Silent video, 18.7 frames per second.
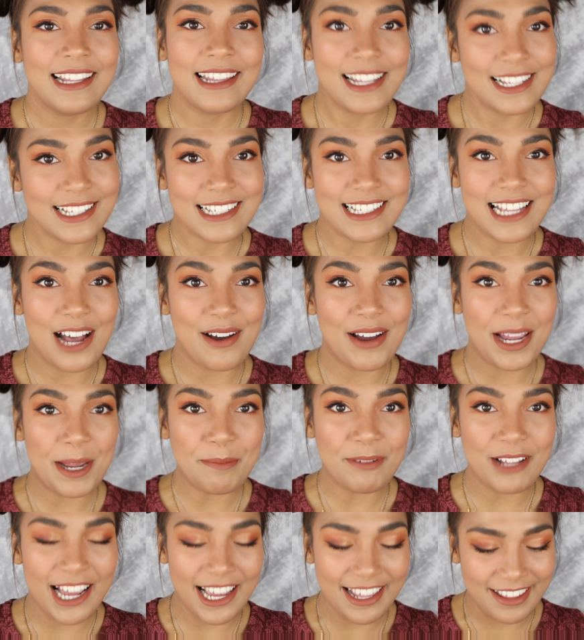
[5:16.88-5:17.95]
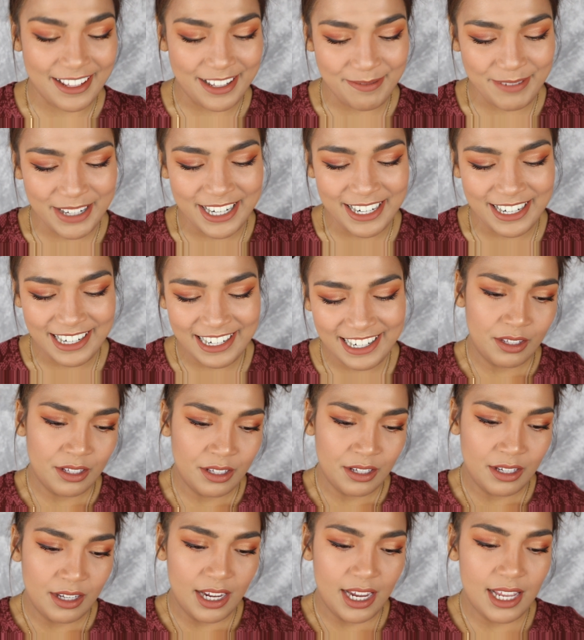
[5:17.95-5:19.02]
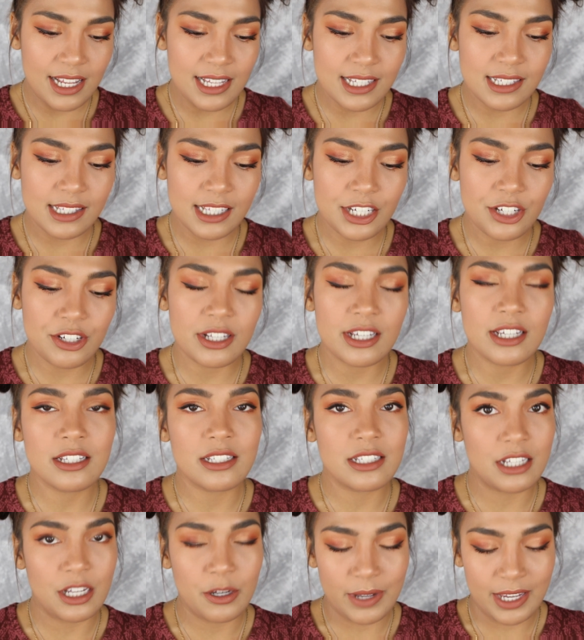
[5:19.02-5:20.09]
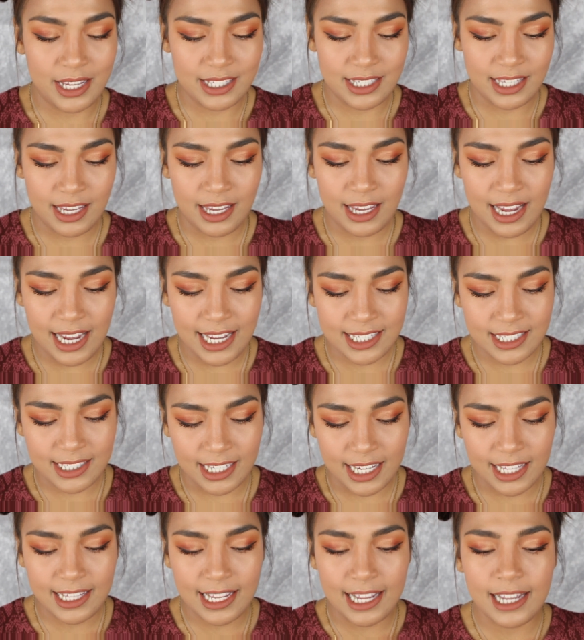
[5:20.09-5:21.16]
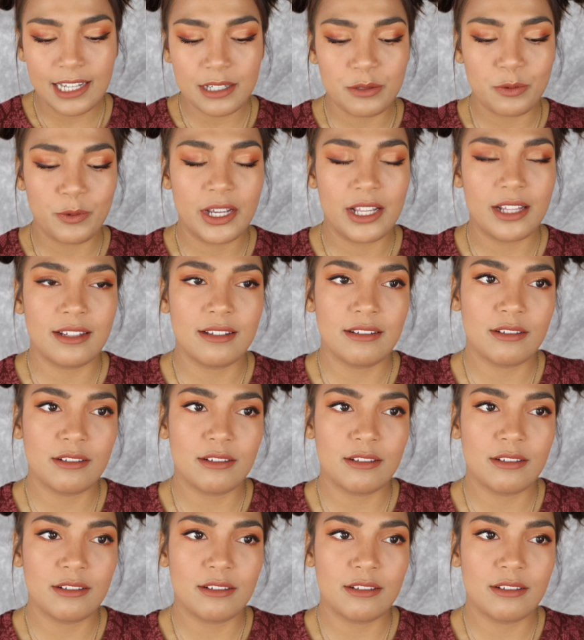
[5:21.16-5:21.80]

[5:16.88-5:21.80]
this is how I apply them. It is literally so easy. I say that with,